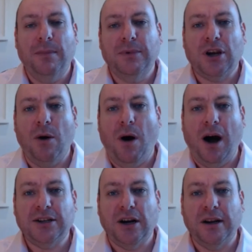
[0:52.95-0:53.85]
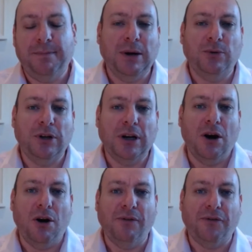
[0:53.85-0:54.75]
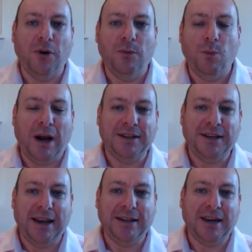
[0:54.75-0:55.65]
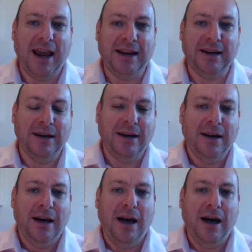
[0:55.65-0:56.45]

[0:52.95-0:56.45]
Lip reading: So I started building along from 110.10,